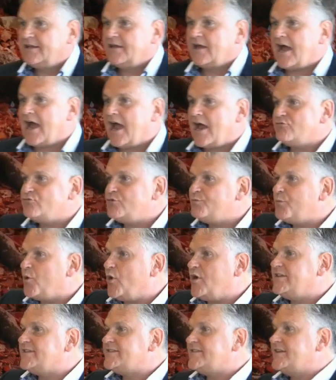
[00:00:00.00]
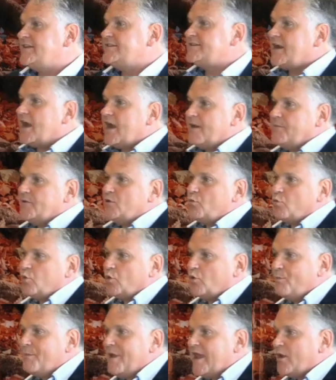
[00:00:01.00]
100 points in a diamond
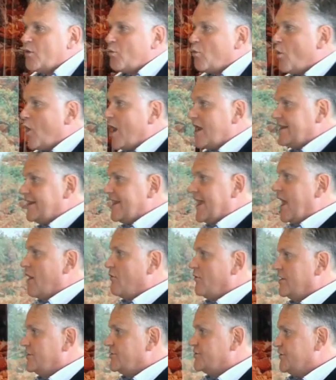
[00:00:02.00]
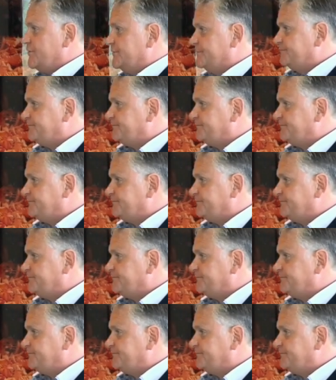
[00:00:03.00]
will make 1 carat.